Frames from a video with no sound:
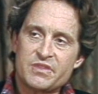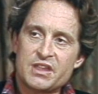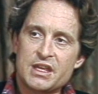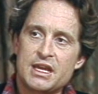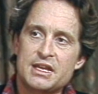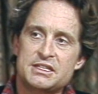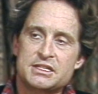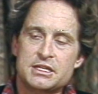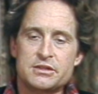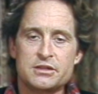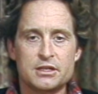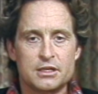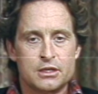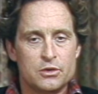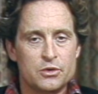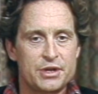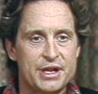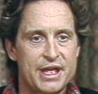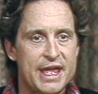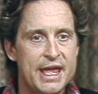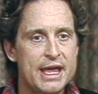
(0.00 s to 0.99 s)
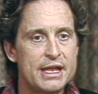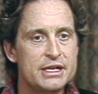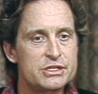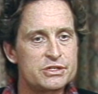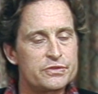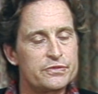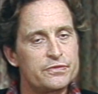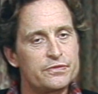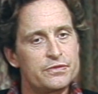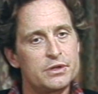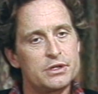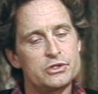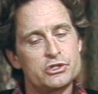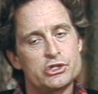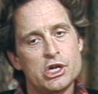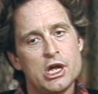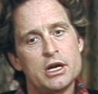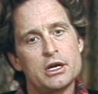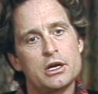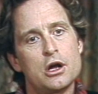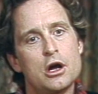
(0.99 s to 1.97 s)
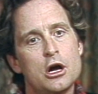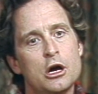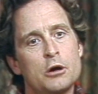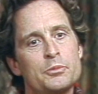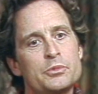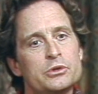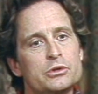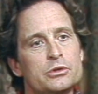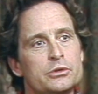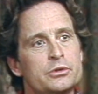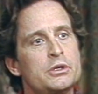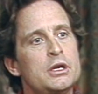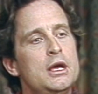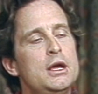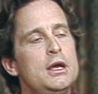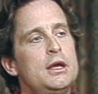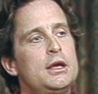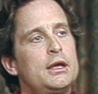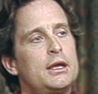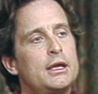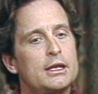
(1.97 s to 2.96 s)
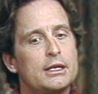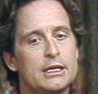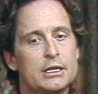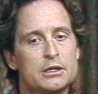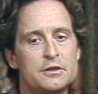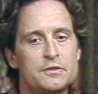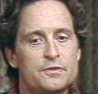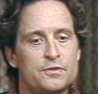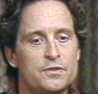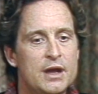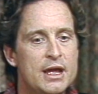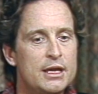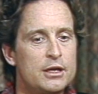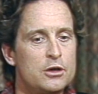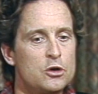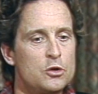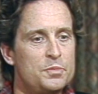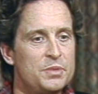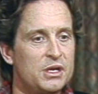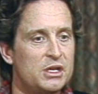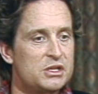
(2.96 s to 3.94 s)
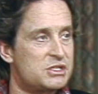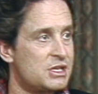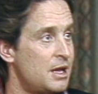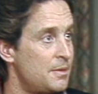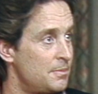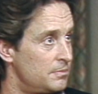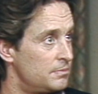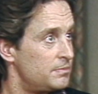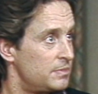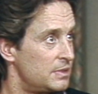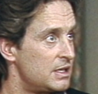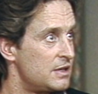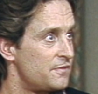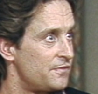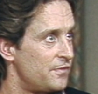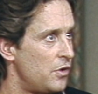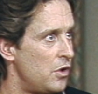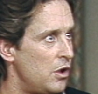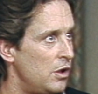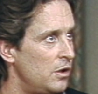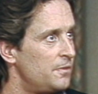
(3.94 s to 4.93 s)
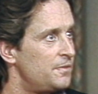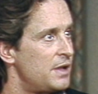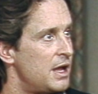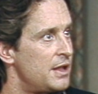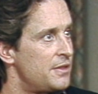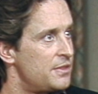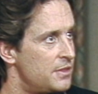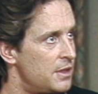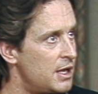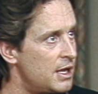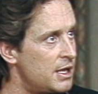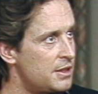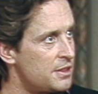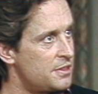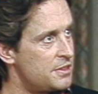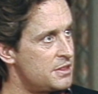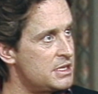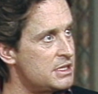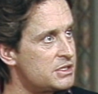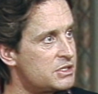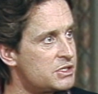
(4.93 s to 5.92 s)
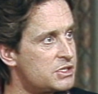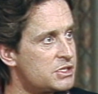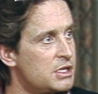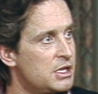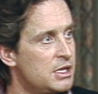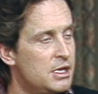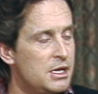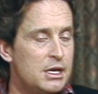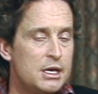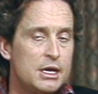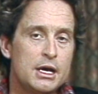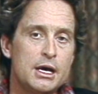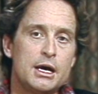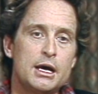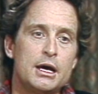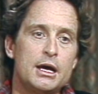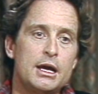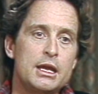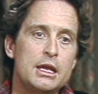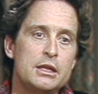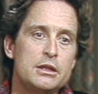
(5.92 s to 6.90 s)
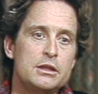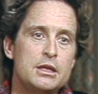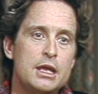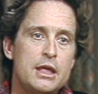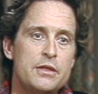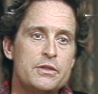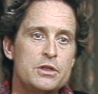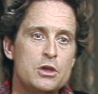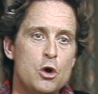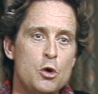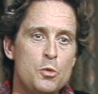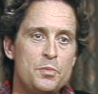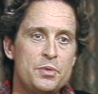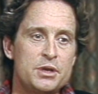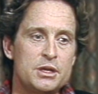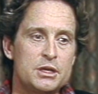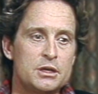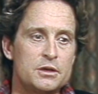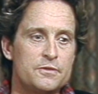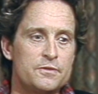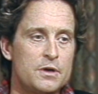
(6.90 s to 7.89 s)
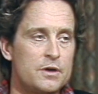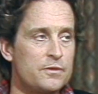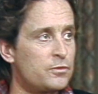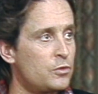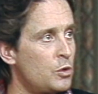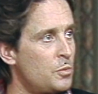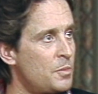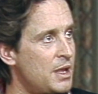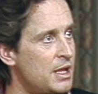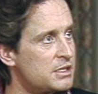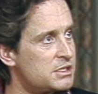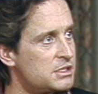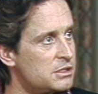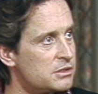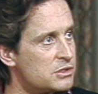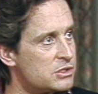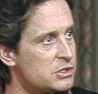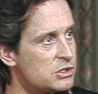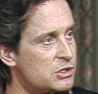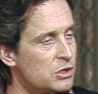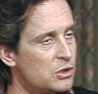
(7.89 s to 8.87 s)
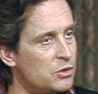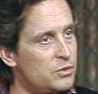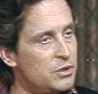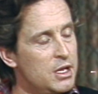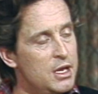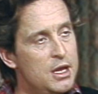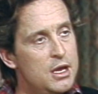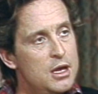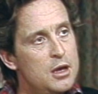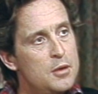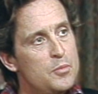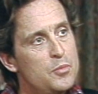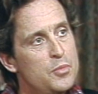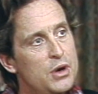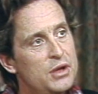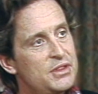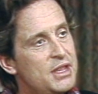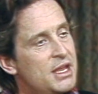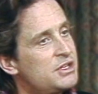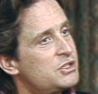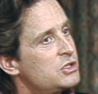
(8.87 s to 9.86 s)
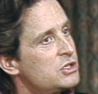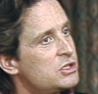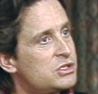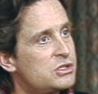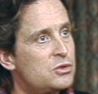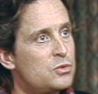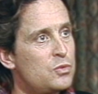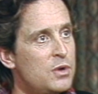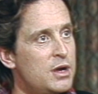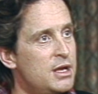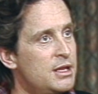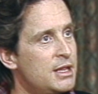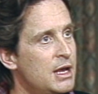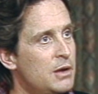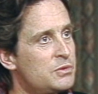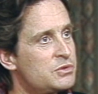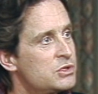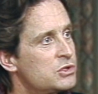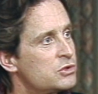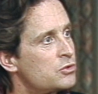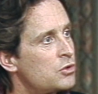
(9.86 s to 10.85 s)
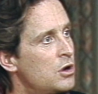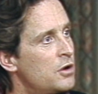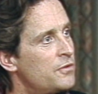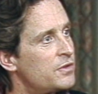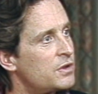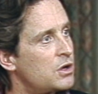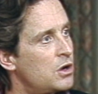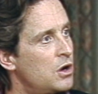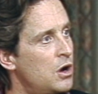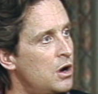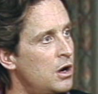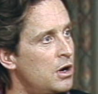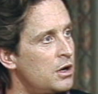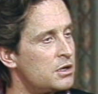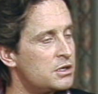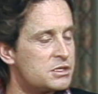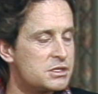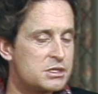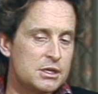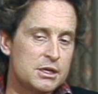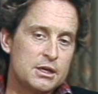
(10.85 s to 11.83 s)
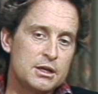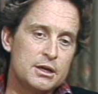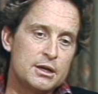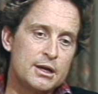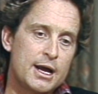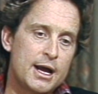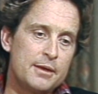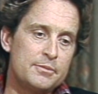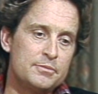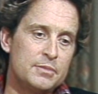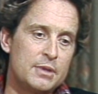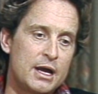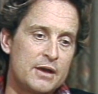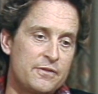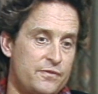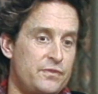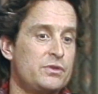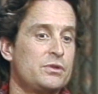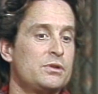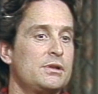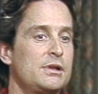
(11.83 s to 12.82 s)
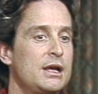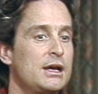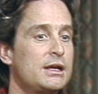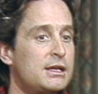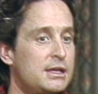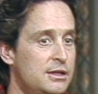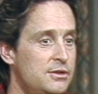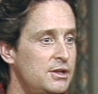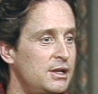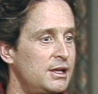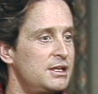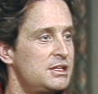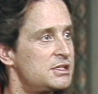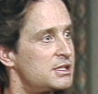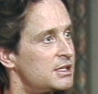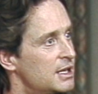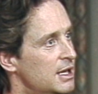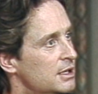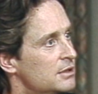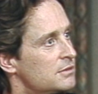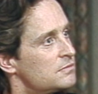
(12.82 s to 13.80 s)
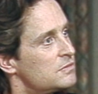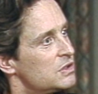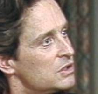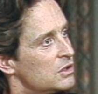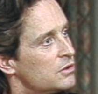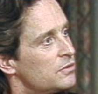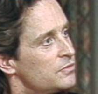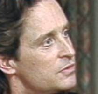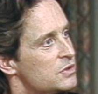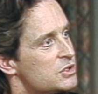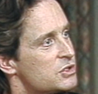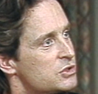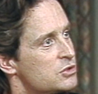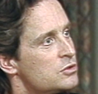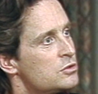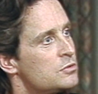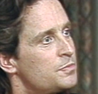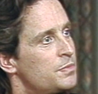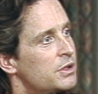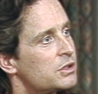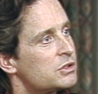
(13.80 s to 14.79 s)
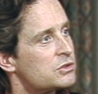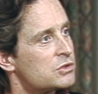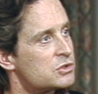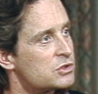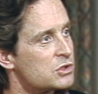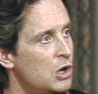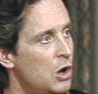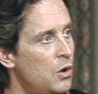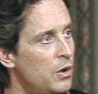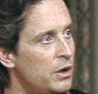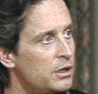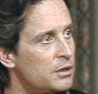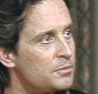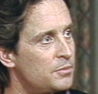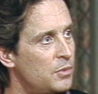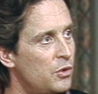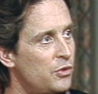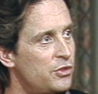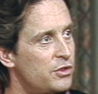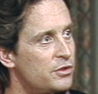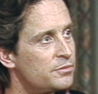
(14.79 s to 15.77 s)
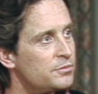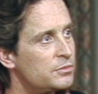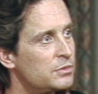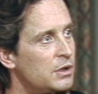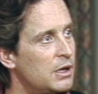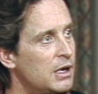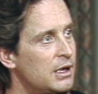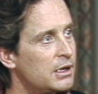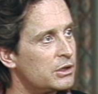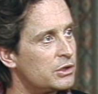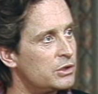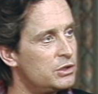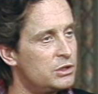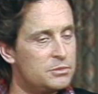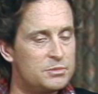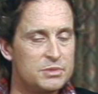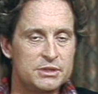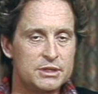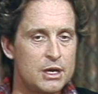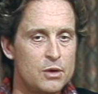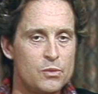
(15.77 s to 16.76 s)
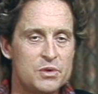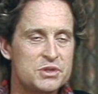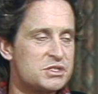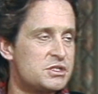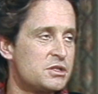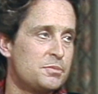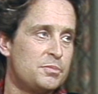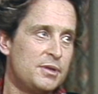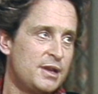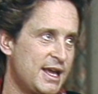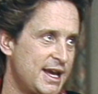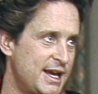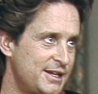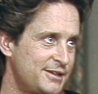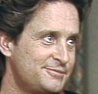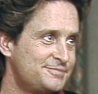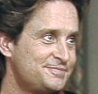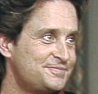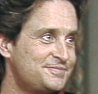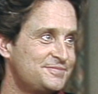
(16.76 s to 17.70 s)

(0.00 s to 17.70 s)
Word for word: it's in the good hands of John Carpenter and Larry Franco, because I'm involved on this and the opening of Romancing the Stone. But that's just the way, that was the draw of the cards. I feel lucky that at least I got, you know, these two pictures going, and both of them are good, but that wasn't the plan.